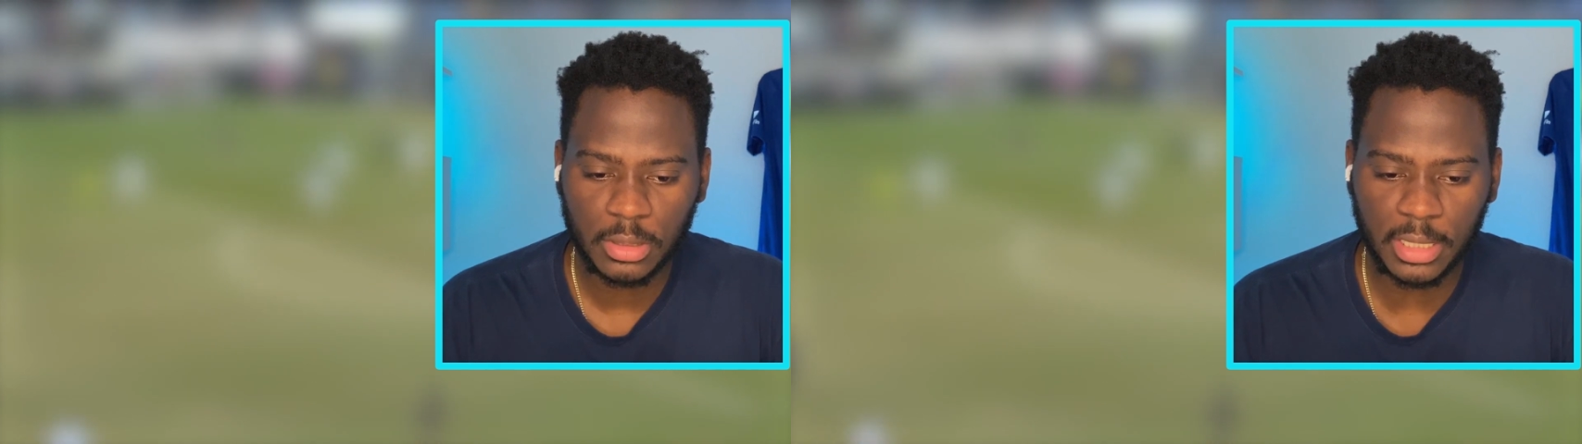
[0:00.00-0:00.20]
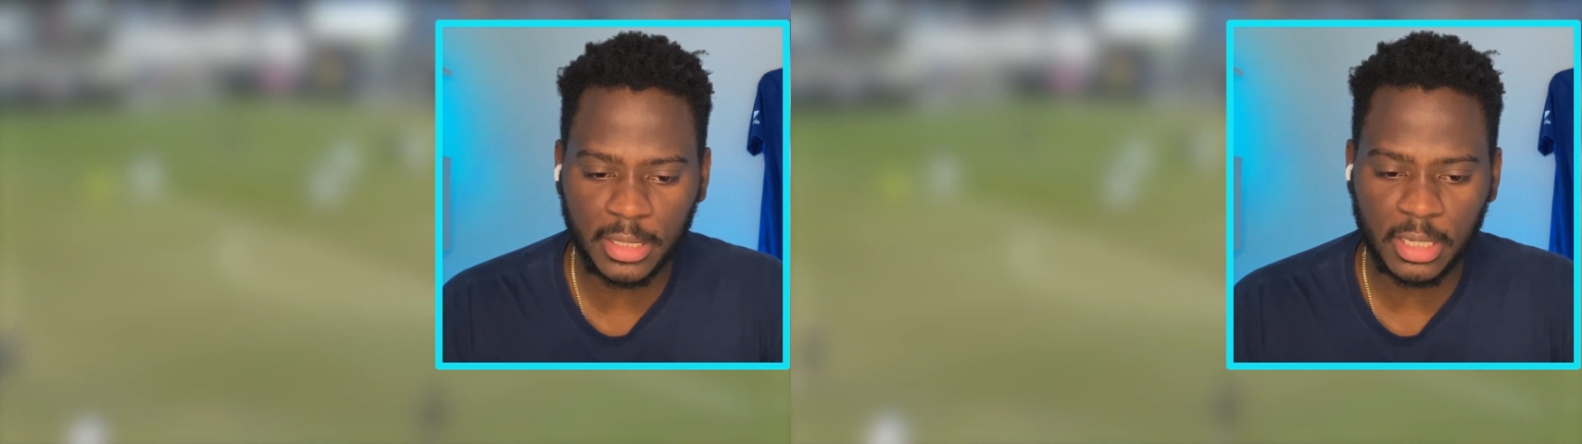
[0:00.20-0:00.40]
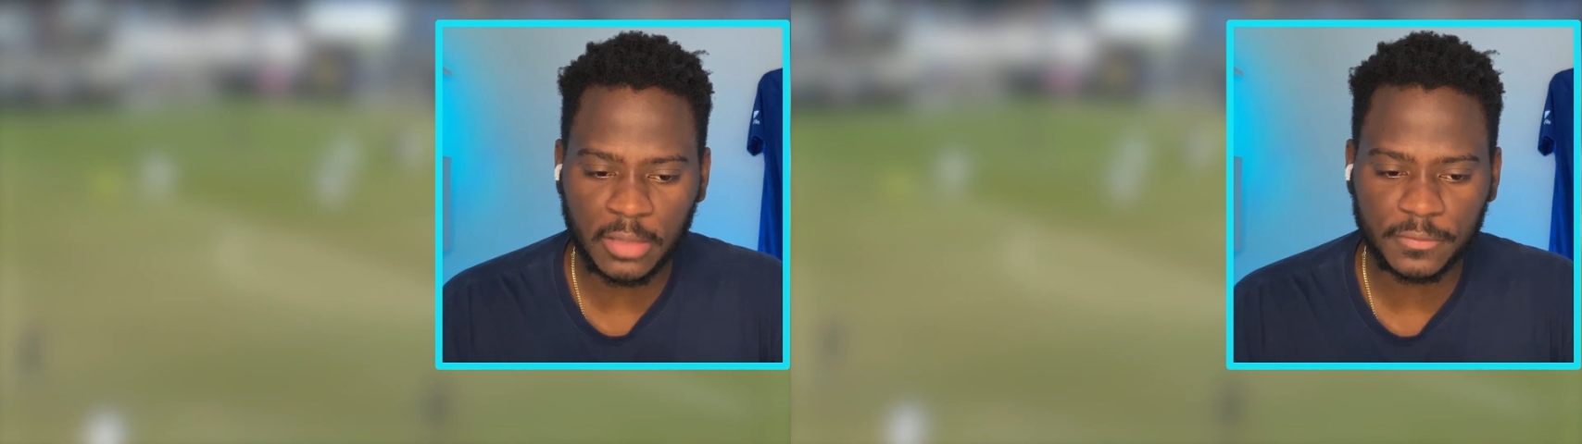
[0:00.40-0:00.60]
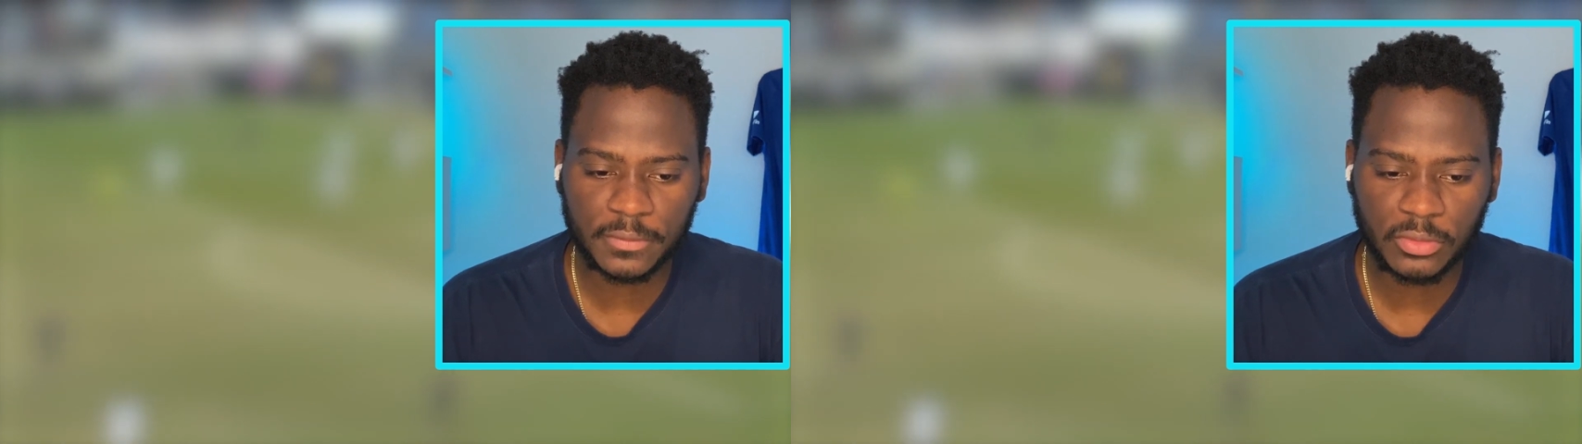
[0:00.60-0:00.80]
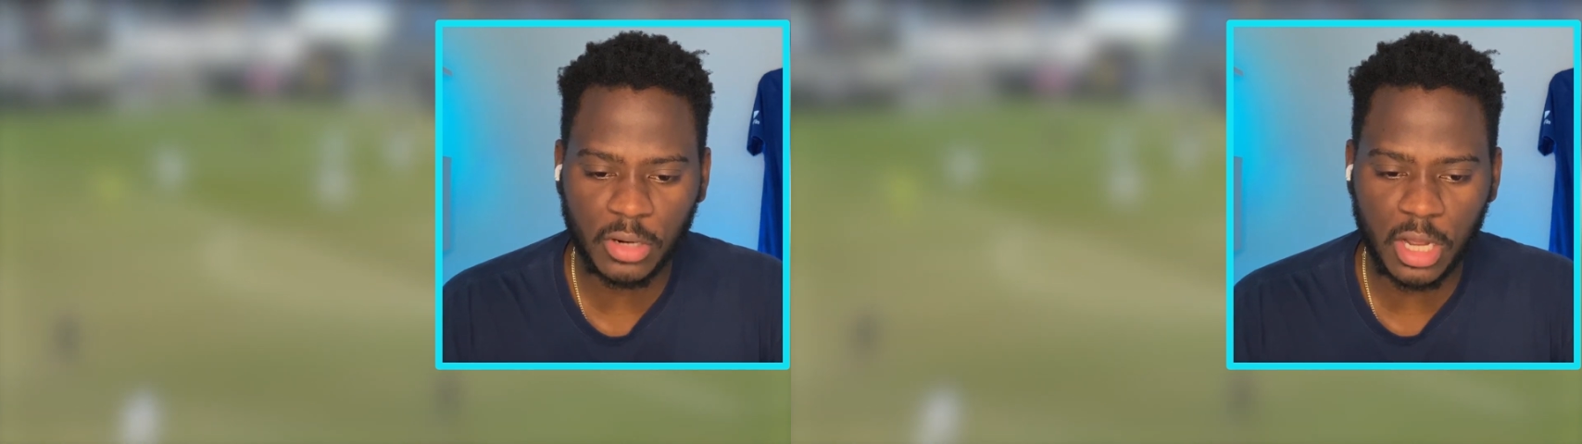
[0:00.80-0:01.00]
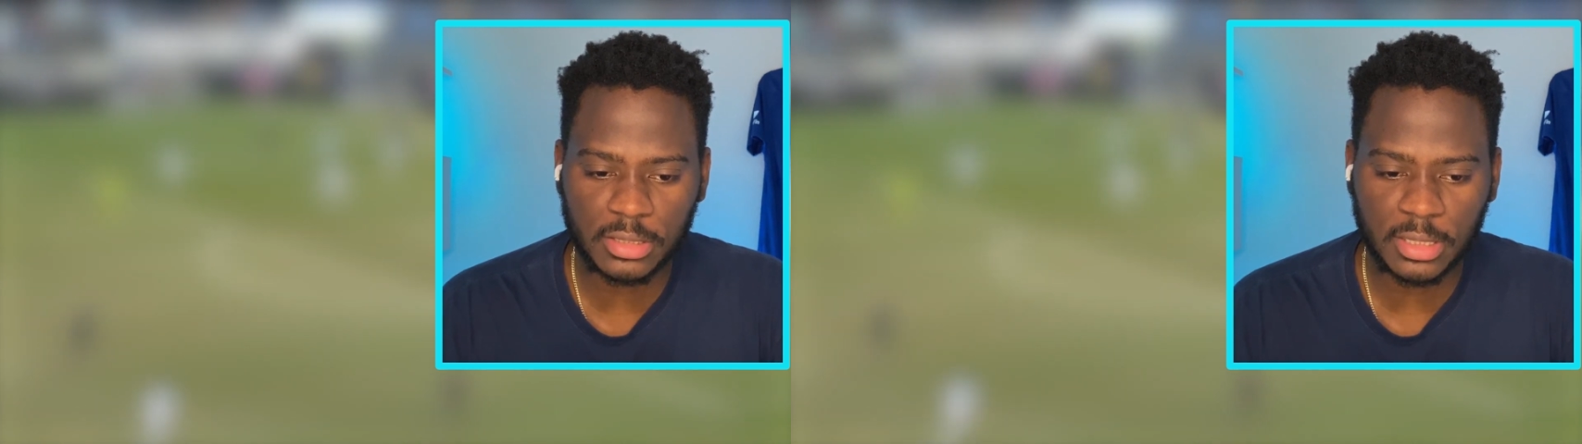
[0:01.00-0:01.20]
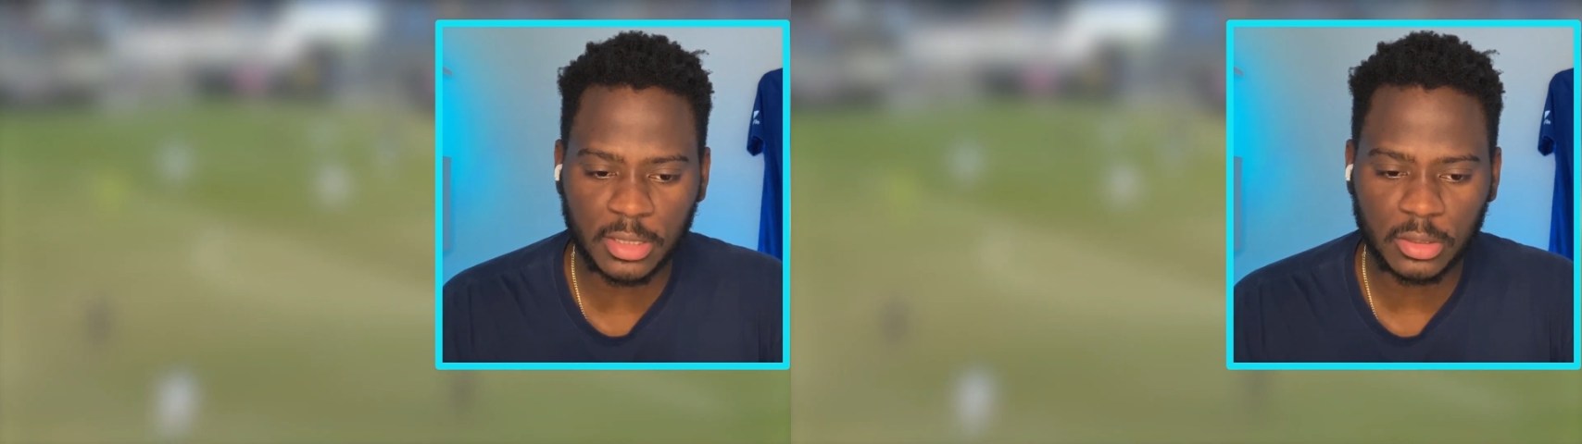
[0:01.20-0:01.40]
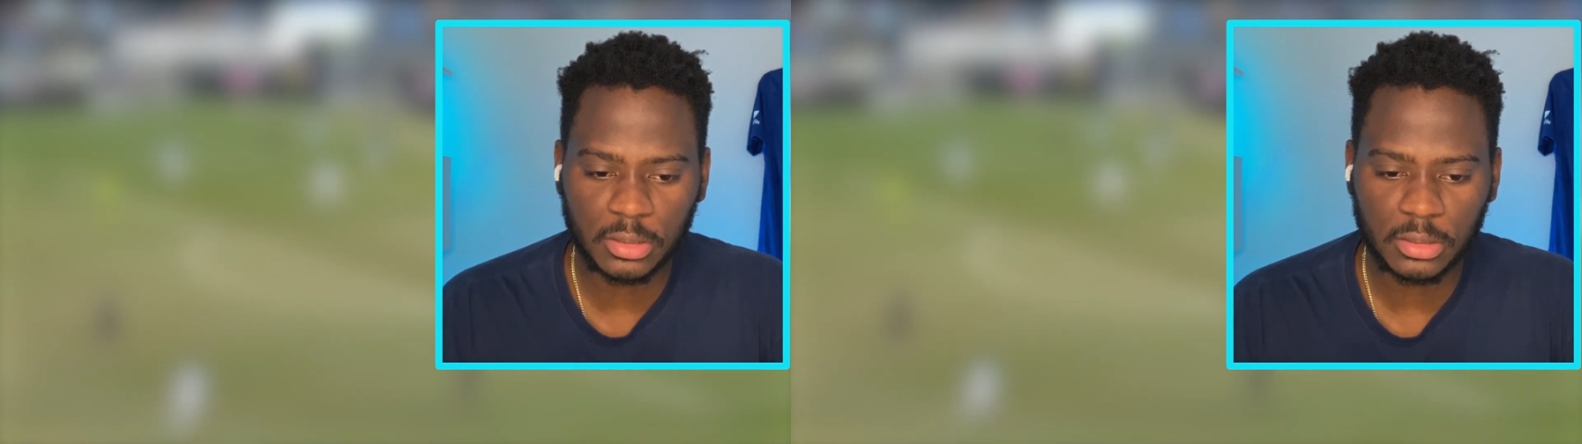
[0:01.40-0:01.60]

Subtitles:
Laid off. Cross now.